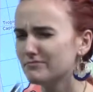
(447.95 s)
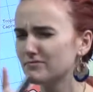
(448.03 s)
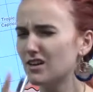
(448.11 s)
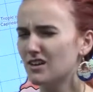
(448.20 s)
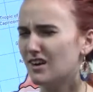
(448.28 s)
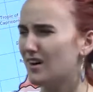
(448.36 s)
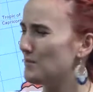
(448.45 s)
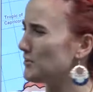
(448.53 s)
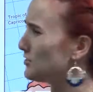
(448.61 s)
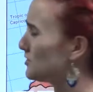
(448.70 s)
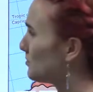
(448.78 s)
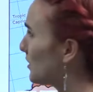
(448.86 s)
I'm
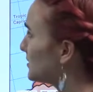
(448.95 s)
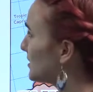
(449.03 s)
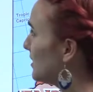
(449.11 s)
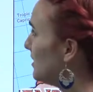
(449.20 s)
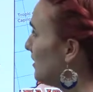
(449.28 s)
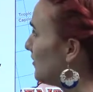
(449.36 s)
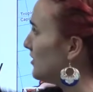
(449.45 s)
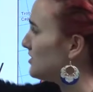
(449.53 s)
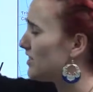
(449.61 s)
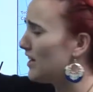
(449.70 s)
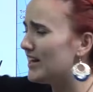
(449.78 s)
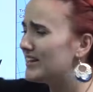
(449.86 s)
actually surprised. This
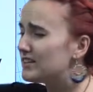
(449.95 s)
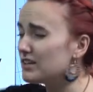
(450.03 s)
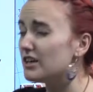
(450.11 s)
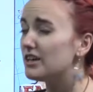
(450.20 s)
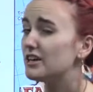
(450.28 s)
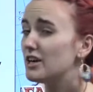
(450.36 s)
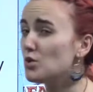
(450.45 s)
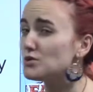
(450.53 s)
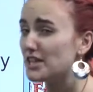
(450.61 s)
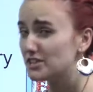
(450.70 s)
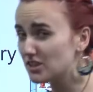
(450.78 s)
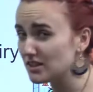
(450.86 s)
guy, he was
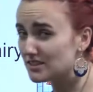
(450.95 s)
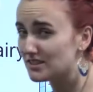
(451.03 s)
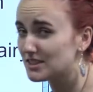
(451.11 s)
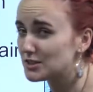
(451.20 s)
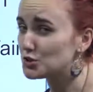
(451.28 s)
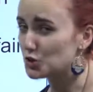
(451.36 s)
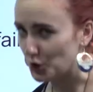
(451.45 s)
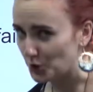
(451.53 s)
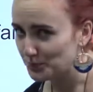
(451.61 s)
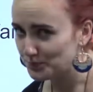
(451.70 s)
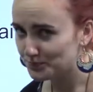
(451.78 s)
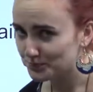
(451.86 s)
actually a dentist too.
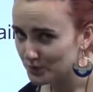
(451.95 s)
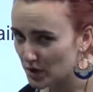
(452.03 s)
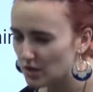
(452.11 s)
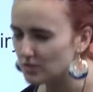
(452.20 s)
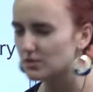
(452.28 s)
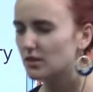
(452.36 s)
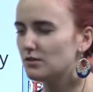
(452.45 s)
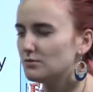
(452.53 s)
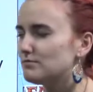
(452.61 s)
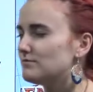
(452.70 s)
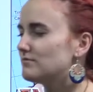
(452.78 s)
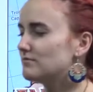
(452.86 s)

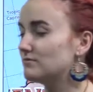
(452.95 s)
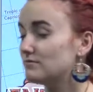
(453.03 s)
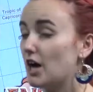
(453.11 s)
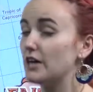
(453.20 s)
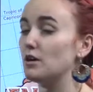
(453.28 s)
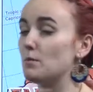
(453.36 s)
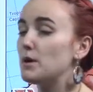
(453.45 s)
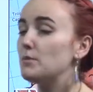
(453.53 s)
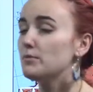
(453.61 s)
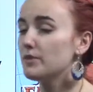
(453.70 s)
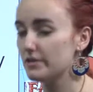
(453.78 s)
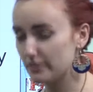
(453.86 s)
So, I don't know, maybe
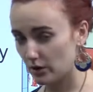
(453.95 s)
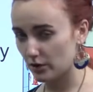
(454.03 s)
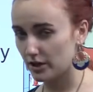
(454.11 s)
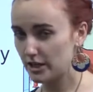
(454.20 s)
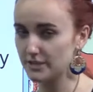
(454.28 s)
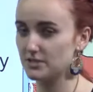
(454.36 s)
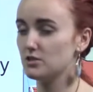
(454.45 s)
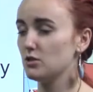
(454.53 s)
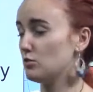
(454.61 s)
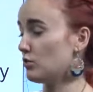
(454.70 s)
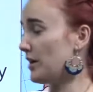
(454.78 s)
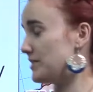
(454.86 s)
my theory isn't so
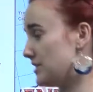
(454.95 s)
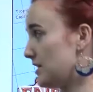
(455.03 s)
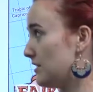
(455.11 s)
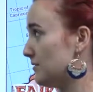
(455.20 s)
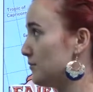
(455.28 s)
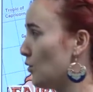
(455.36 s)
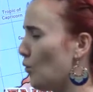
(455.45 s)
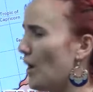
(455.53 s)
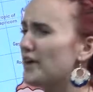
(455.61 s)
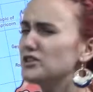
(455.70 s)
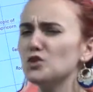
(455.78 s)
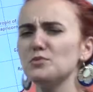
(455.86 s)
crazy. Why
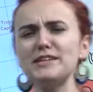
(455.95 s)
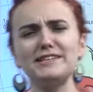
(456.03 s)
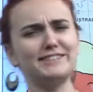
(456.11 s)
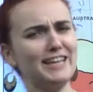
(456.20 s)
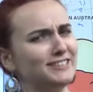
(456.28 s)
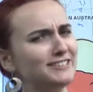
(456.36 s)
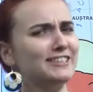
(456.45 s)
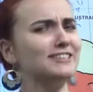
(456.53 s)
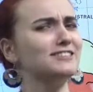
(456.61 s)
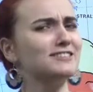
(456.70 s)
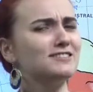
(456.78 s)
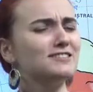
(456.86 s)
are so many
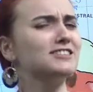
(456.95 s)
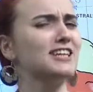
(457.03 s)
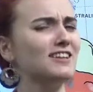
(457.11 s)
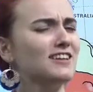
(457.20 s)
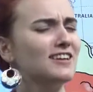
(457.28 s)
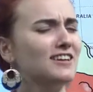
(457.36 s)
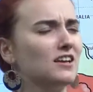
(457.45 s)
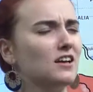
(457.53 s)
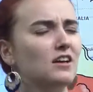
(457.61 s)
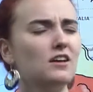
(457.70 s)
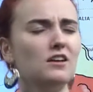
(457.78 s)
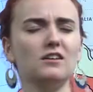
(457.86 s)
dentists selling
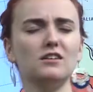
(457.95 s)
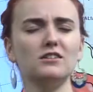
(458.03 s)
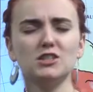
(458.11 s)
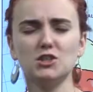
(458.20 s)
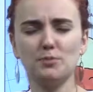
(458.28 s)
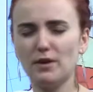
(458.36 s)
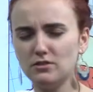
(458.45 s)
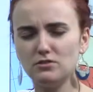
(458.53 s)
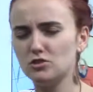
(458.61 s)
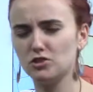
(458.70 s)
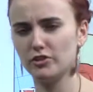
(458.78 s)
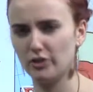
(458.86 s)
spun
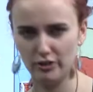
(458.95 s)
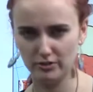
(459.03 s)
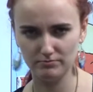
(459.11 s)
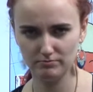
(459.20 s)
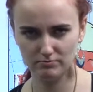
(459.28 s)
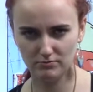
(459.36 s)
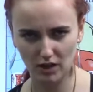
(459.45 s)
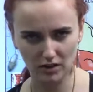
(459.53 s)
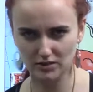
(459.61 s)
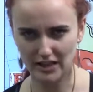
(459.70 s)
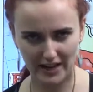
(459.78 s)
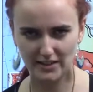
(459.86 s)
sugar
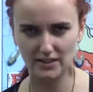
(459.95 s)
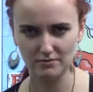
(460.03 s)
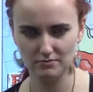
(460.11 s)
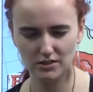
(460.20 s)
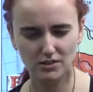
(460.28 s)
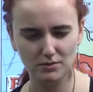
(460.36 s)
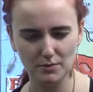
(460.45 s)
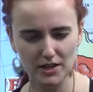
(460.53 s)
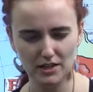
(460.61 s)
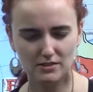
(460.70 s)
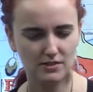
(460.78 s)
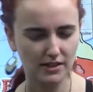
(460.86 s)
cotton candy? It doesn't make
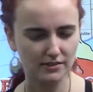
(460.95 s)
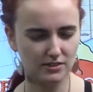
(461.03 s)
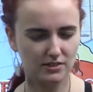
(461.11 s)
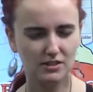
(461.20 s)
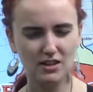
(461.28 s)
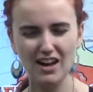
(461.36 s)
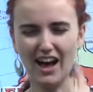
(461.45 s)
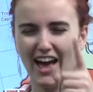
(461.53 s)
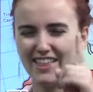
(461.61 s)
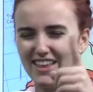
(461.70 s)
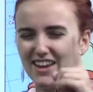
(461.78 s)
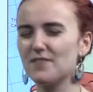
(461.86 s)
any sense. I
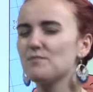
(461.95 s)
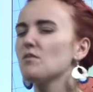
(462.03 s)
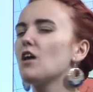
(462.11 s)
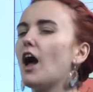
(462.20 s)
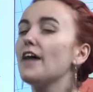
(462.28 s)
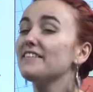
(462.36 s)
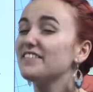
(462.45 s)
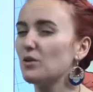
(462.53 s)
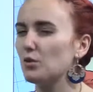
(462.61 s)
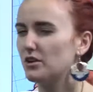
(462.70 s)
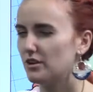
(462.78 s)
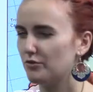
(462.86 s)
think they
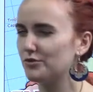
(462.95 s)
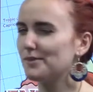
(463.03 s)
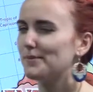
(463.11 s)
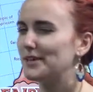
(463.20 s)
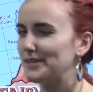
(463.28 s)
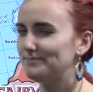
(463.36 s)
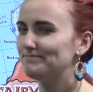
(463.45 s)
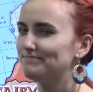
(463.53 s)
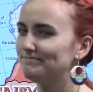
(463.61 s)
were in it for the money.